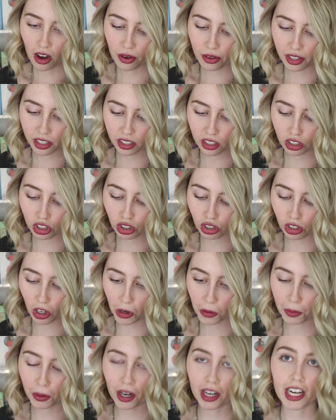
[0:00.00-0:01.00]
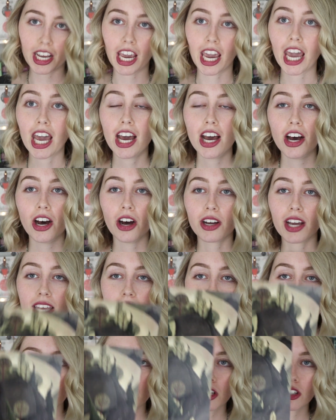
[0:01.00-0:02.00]
Oh, this is so pretty. Okay,
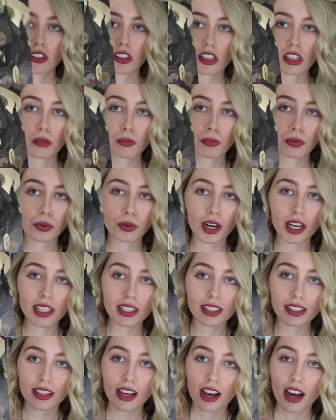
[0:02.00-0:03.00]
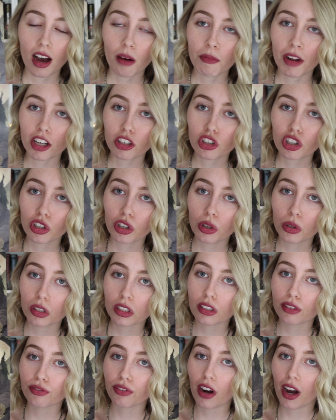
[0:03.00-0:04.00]
then there's this print. I'm not sure who
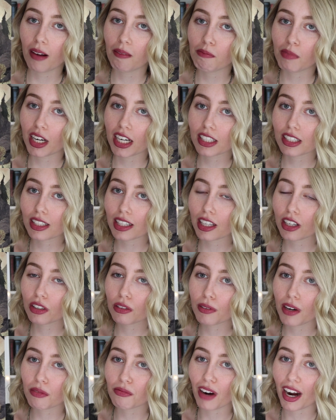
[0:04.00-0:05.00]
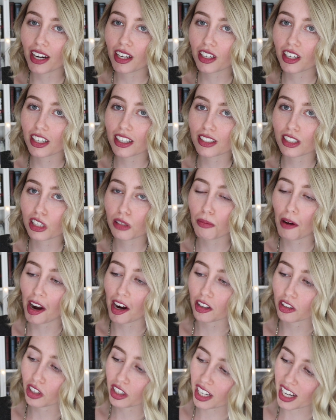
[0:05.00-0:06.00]
it's from, but it's Little Red Riding Hood
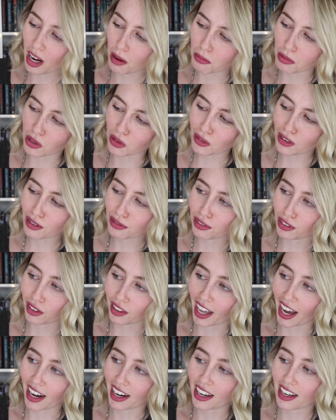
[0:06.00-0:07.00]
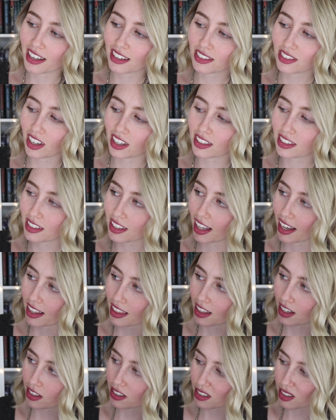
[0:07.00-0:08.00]
inspired. Look at how beautiful that is. It's
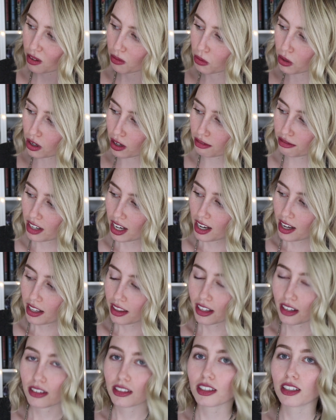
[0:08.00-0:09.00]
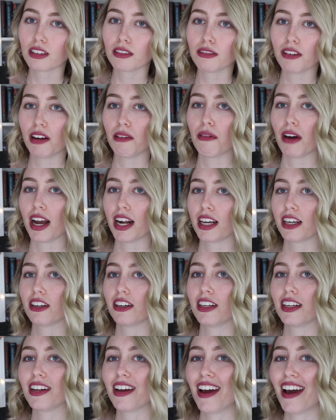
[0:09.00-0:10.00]
like, there's the wolf, there's Little Red Riding
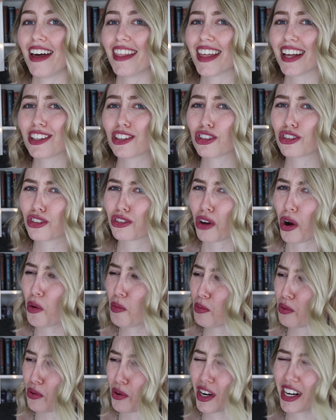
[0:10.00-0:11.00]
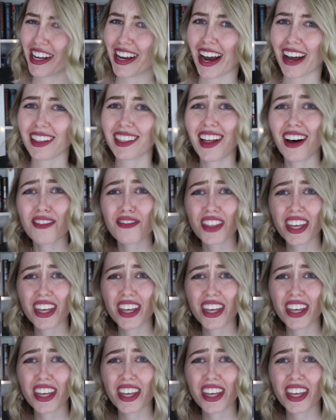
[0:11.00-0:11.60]
Hood. That's so pretty. I love